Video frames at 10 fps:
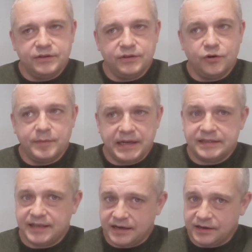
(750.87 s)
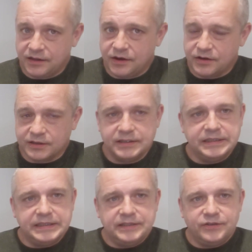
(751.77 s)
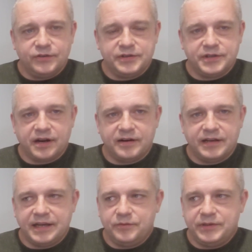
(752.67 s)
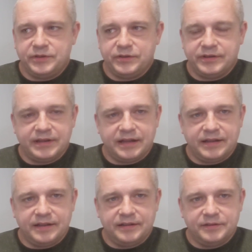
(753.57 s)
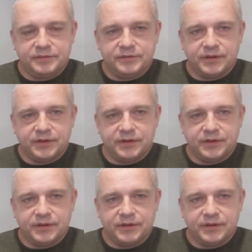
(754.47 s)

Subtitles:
Normally at 10 o'clock on a Saturday night we do a little